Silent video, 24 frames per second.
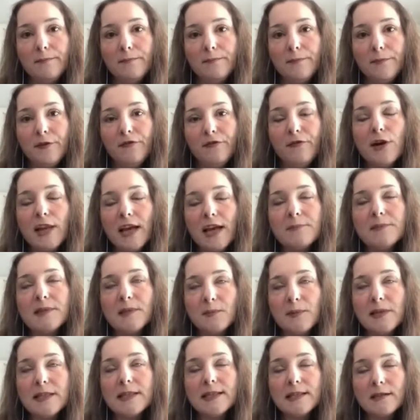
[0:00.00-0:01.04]
for them
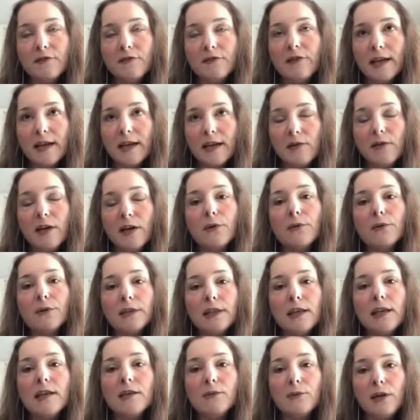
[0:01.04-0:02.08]
specifically, we are
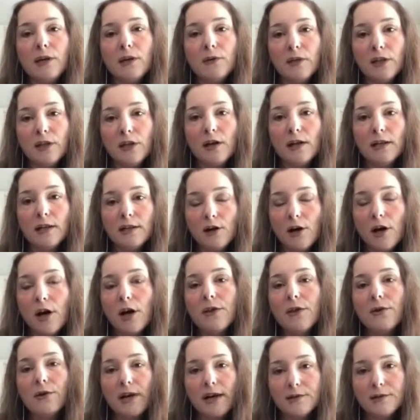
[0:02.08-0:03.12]
continuing with all the
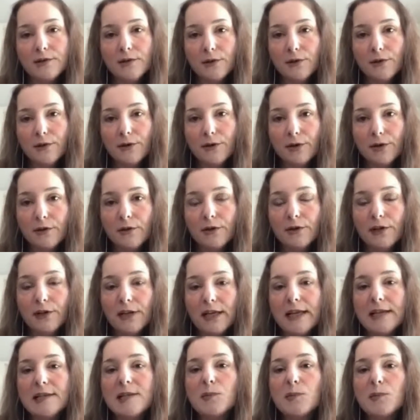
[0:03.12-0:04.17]
other extracurricular
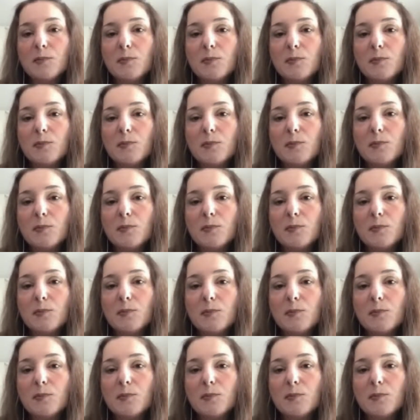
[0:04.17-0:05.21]
that is
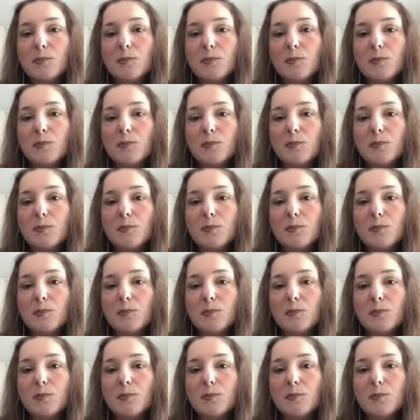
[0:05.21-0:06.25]
possible through
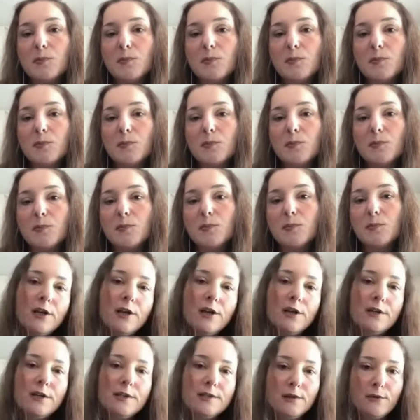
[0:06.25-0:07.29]
online classes. So for instance,
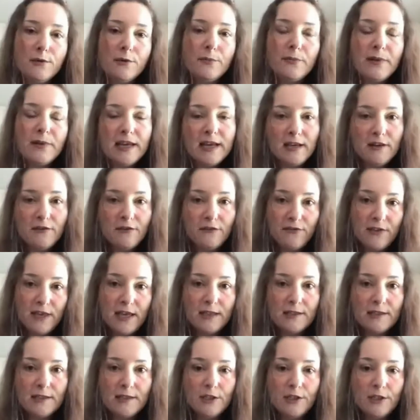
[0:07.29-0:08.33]
my daughter is a competitive
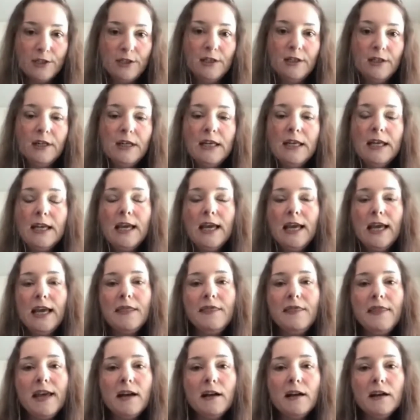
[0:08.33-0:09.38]
dancer,
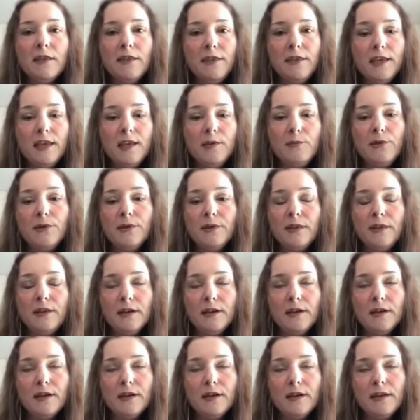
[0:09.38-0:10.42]
and thank God
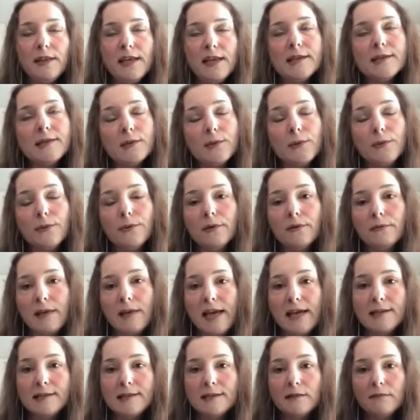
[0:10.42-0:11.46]
the dance school
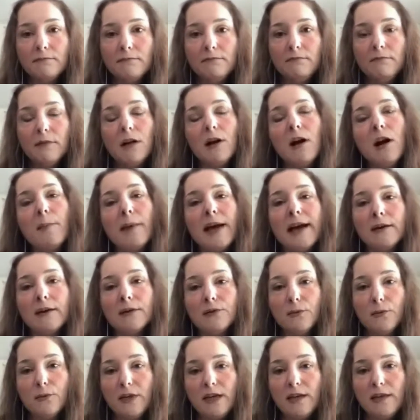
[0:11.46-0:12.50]
has come out
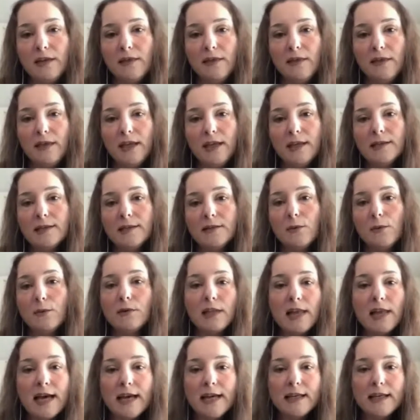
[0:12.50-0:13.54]
with these
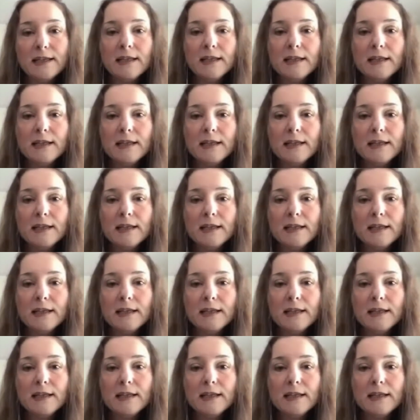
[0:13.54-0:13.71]
online